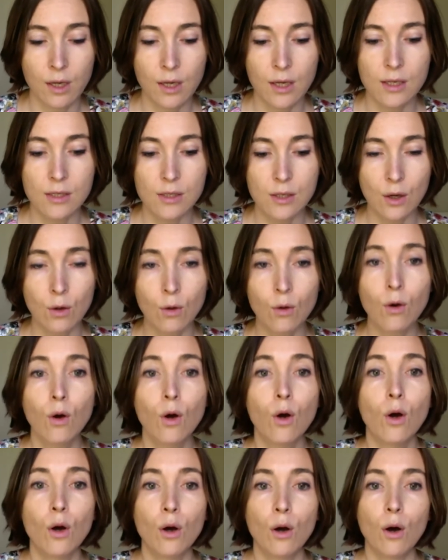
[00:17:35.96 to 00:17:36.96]
So
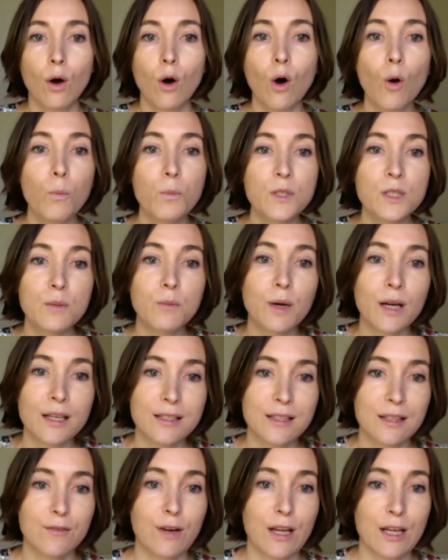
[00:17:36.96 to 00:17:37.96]

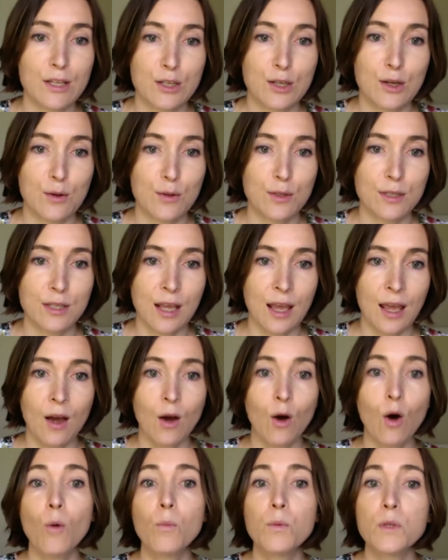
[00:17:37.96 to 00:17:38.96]
optimize the ratios there,
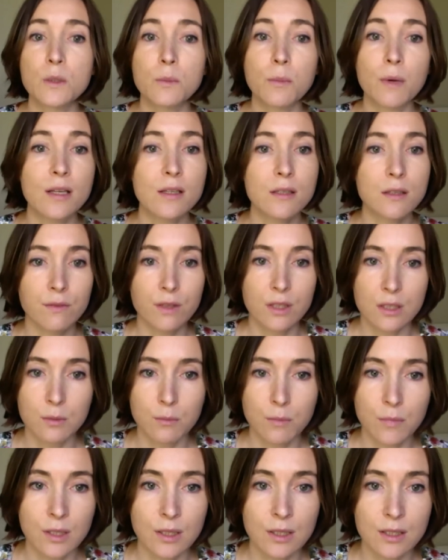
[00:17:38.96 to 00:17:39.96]
optimize your
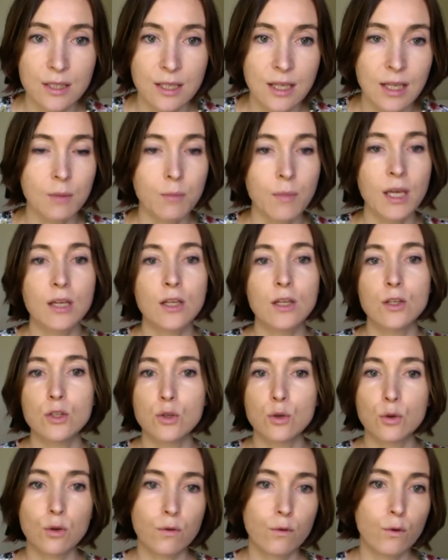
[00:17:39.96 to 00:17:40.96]
vitamin D, making
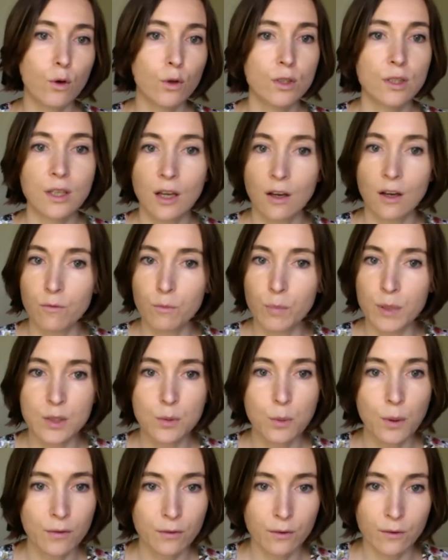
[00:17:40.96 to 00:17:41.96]
sure you've got enough
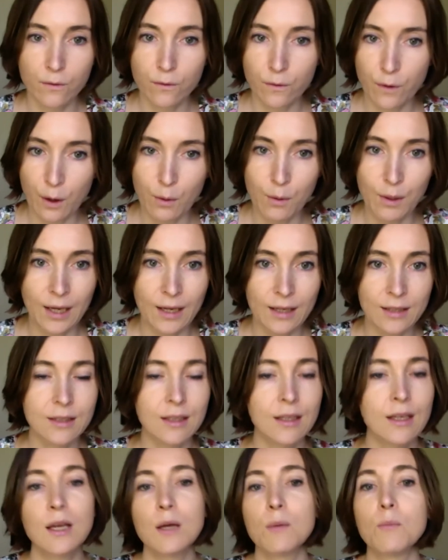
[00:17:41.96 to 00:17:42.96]
B12 and folate,
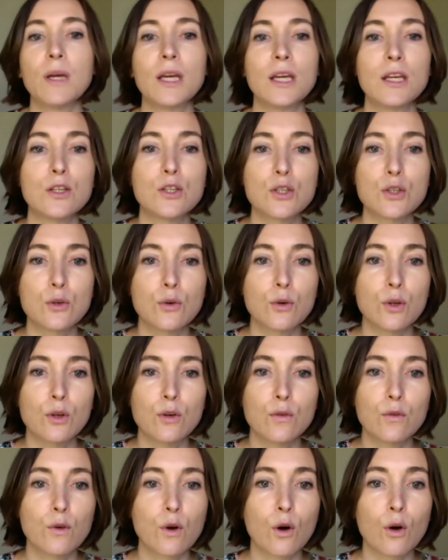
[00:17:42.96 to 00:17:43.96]
making sure
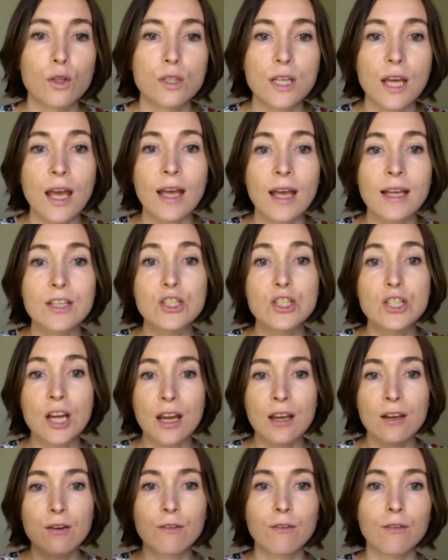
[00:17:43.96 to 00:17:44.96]
you've got a
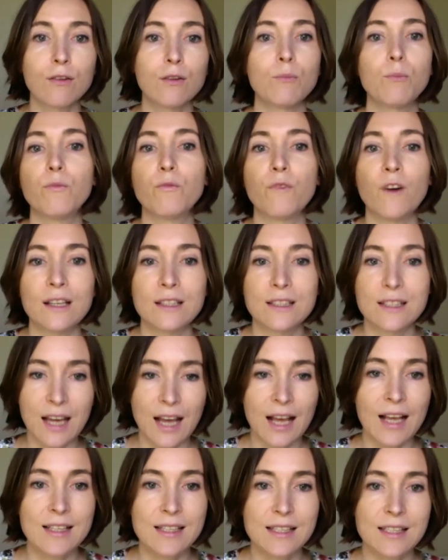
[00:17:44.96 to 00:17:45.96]
general
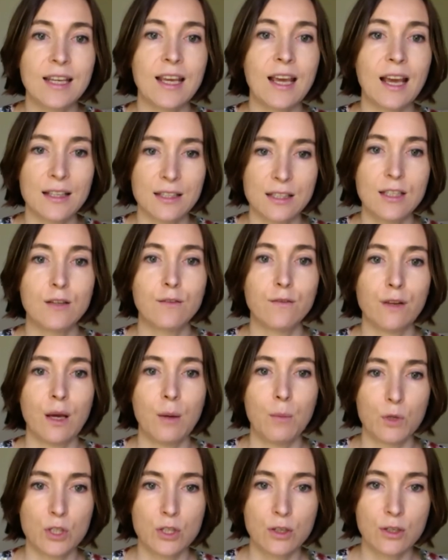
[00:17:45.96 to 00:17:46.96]
fantastic
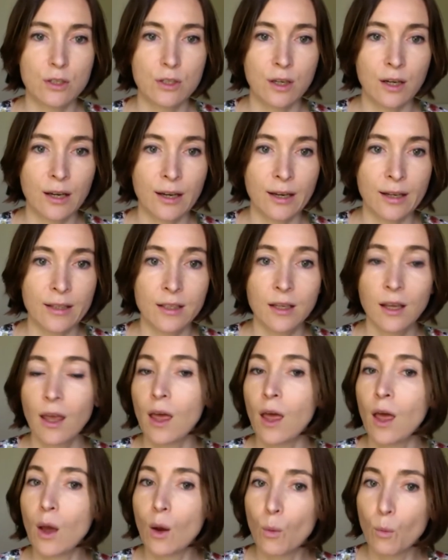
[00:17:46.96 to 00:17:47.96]
anti-inflammatory diet
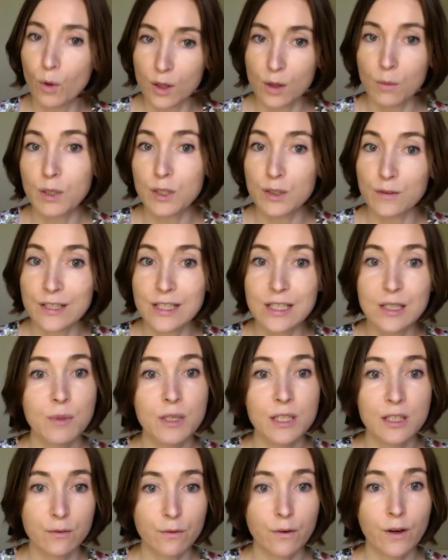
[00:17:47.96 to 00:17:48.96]
with a bit of
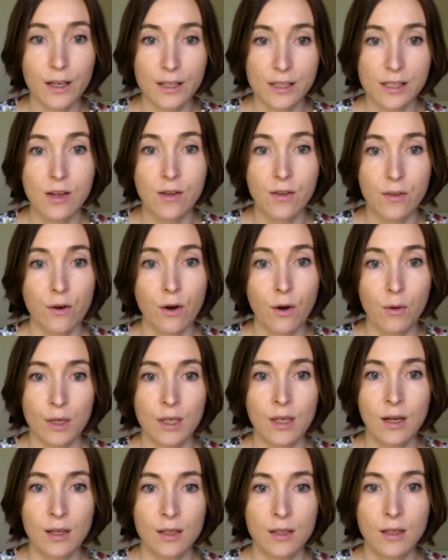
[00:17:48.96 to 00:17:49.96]
intermittent fasting thrown
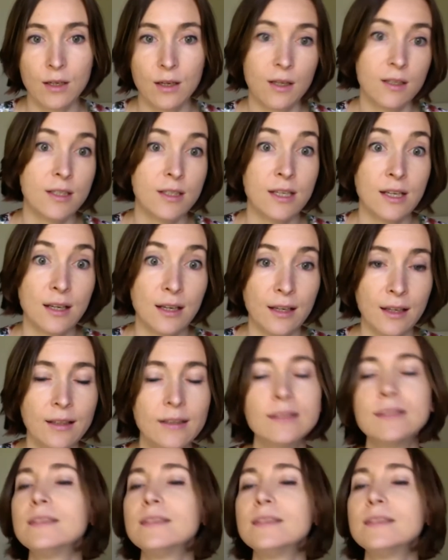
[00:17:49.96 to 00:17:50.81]
in ideally.